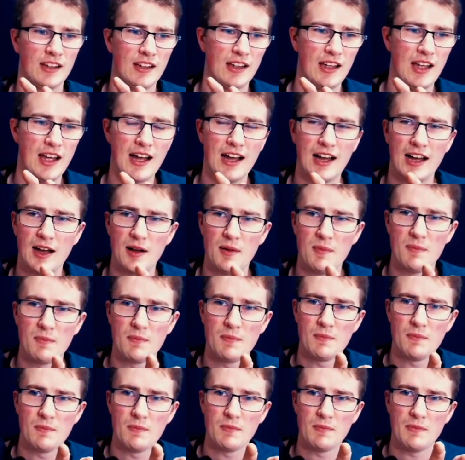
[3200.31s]

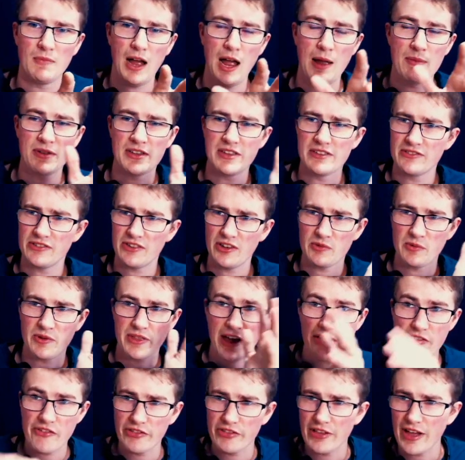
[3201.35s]
I'm concerned with how
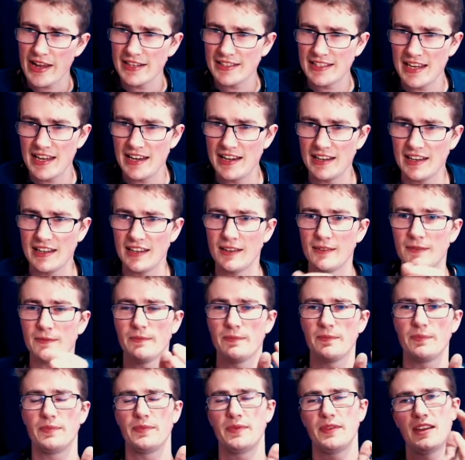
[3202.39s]
the light's hitting it
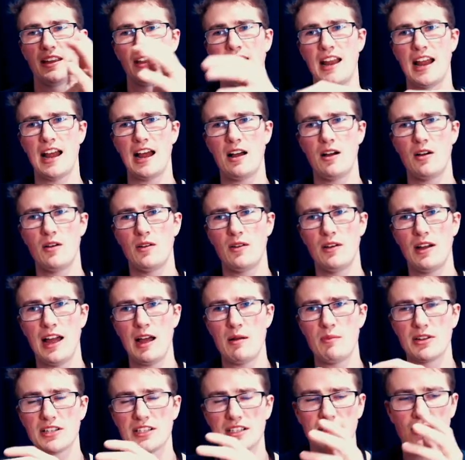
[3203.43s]
and how
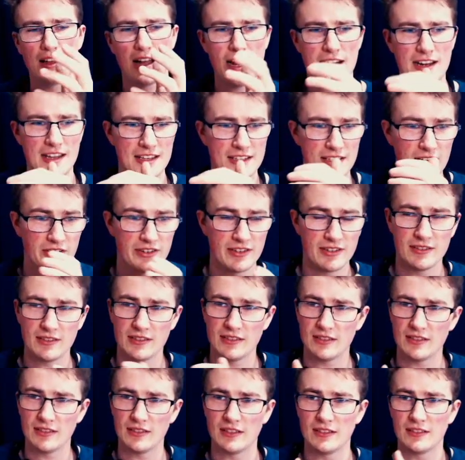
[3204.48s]
much light is on
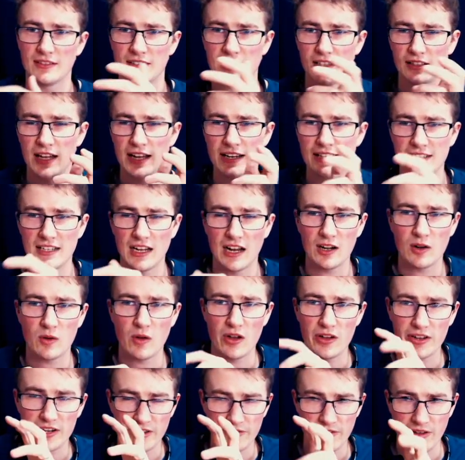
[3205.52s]
the light and dark
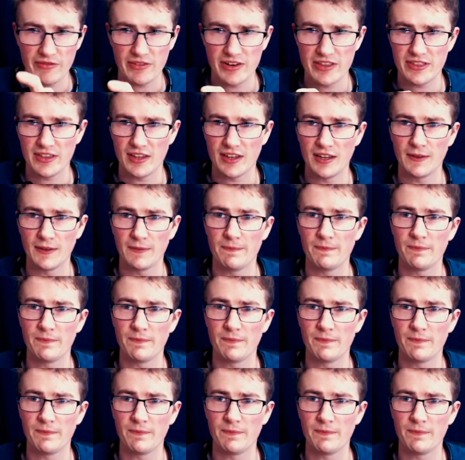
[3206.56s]
quality of everything.